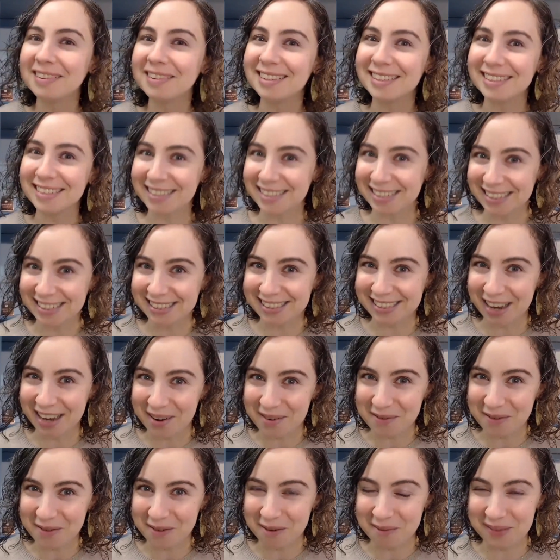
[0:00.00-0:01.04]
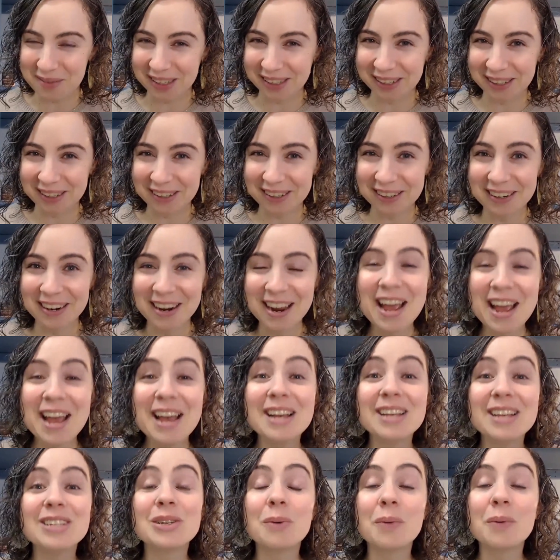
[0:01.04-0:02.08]
Does this sound familiar?
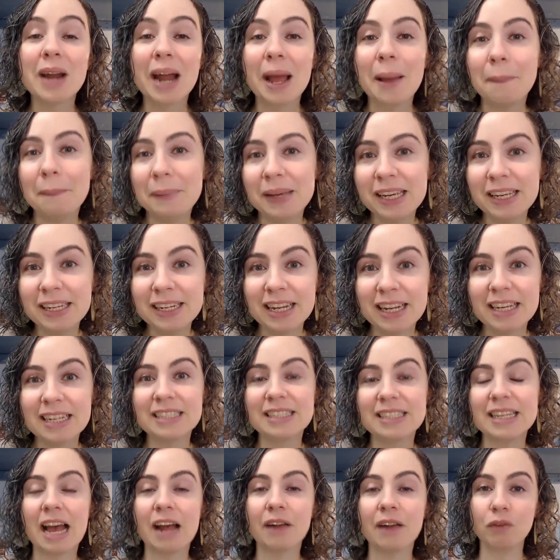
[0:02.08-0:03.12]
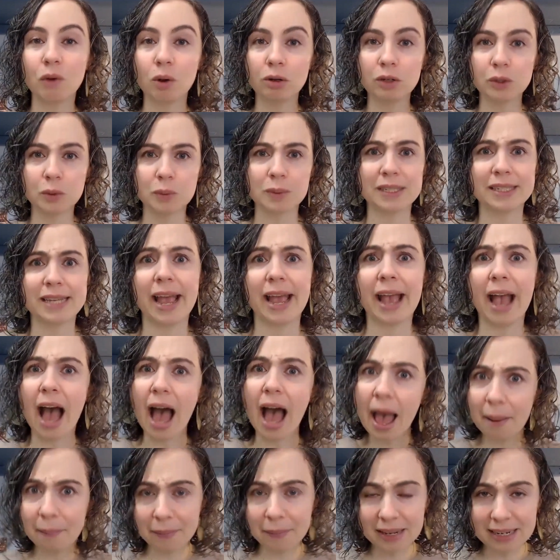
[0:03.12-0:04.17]
So what I mean is that folks will say,
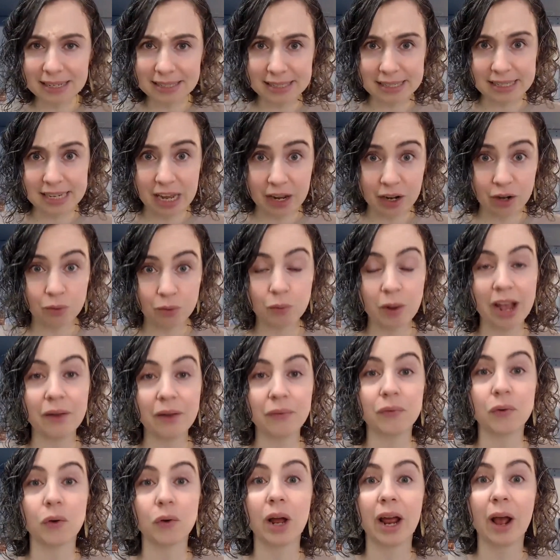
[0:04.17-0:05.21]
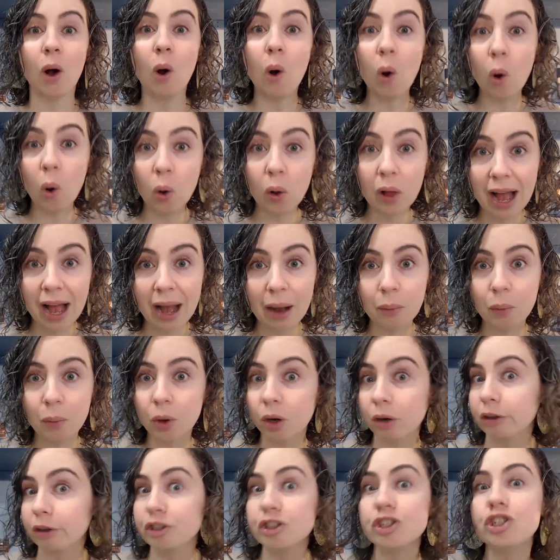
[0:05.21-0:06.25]
I'm going to sit down and write for a whole
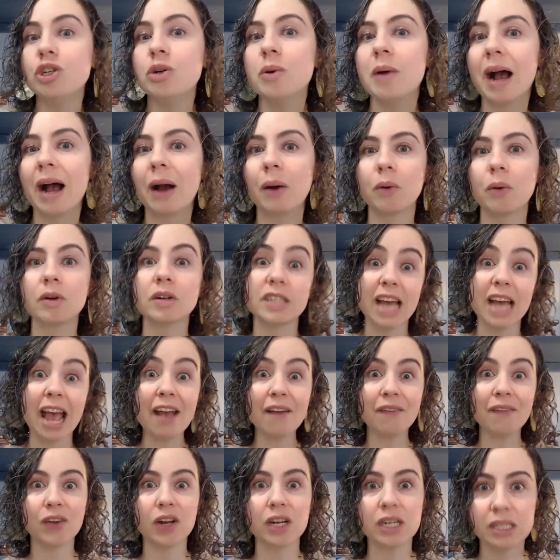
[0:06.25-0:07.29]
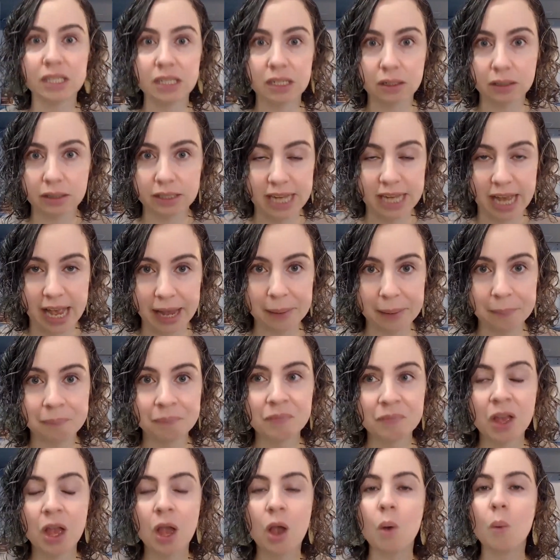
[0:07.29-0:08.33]
hour or 2 hours every single day,
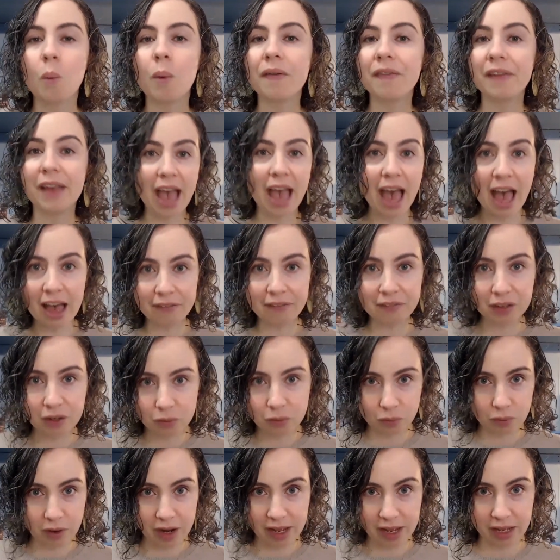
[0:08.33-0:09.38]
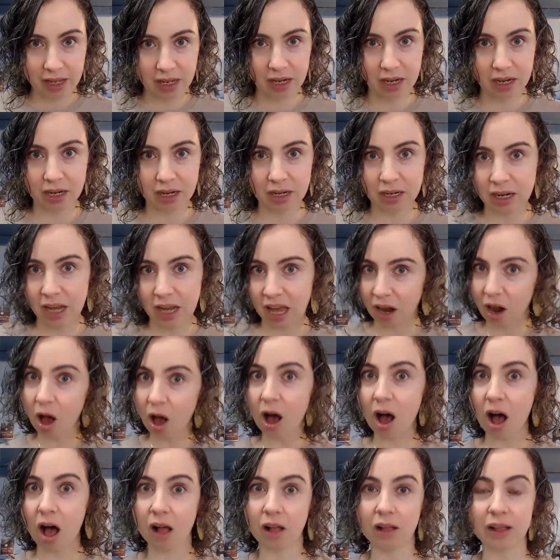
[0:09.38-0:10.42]
when they haven't written at
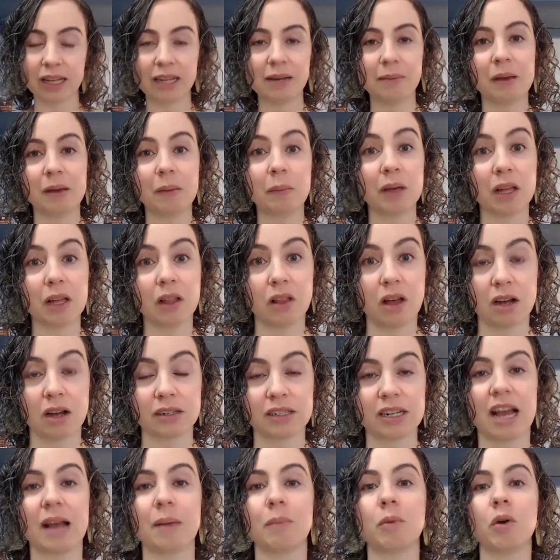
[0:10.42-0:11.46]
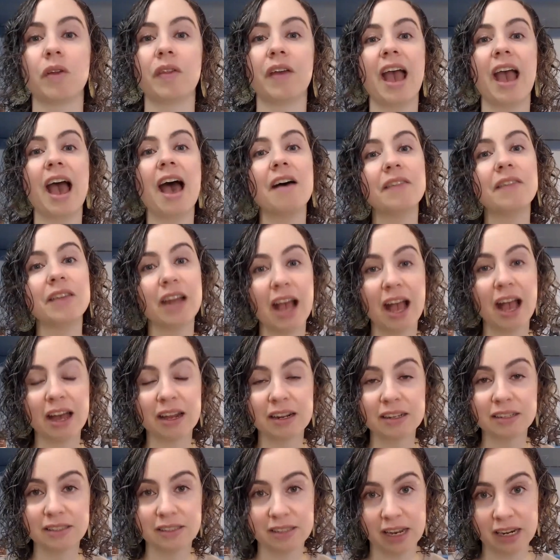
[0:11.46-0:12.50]
all in maybe a long time, or they haven't had
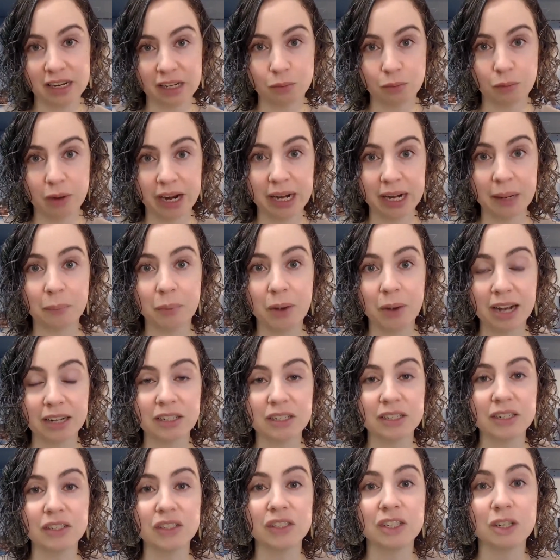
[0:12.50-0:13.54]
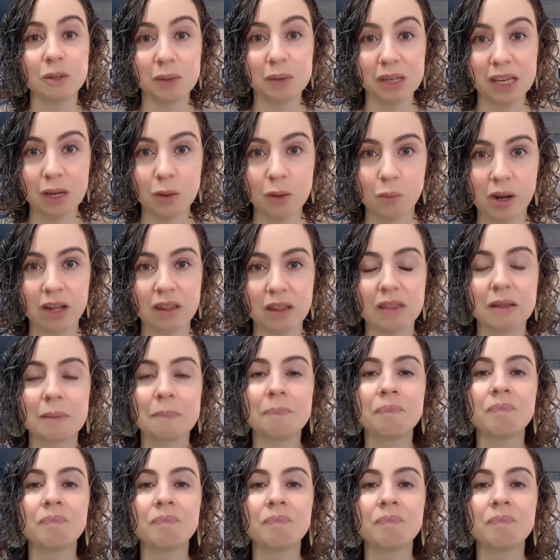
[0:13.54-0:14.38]
a steady writing practice to begin with.